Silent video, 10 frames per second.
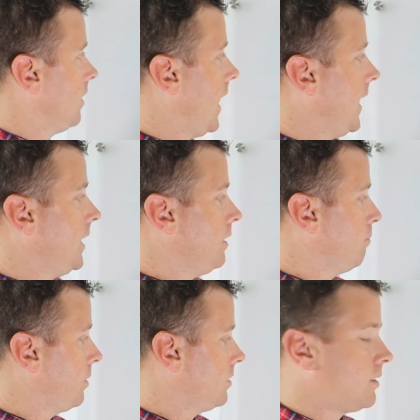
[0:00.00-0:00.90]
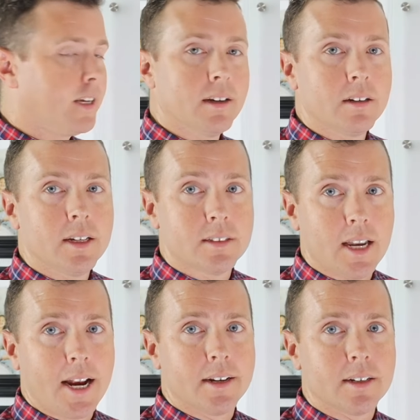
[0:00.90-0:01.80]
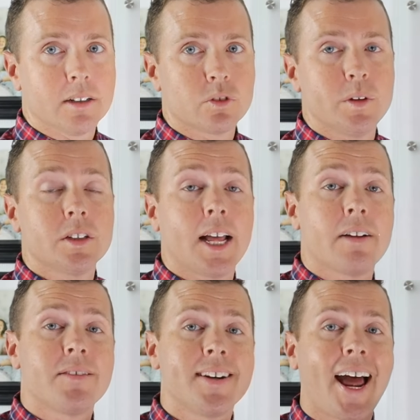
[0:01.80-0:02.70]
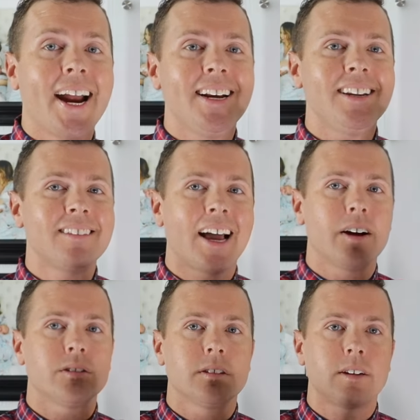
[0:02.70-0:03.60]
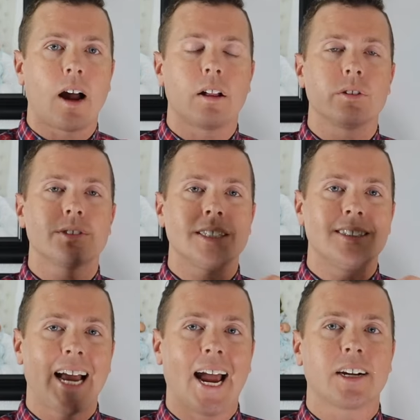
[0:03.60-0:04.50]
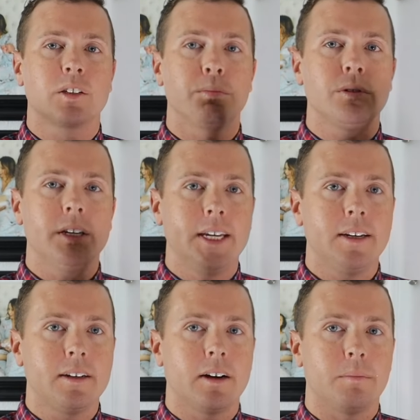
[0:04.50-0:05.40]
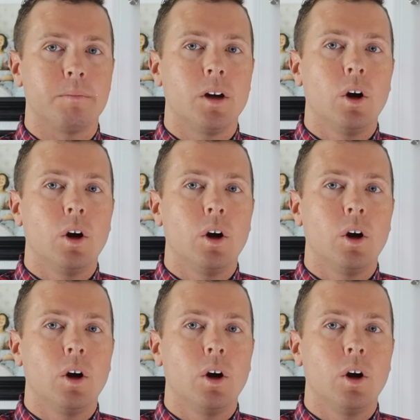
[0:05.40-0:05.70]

80 plus 10 is 90. So he's going to have $90,000 in taxable income.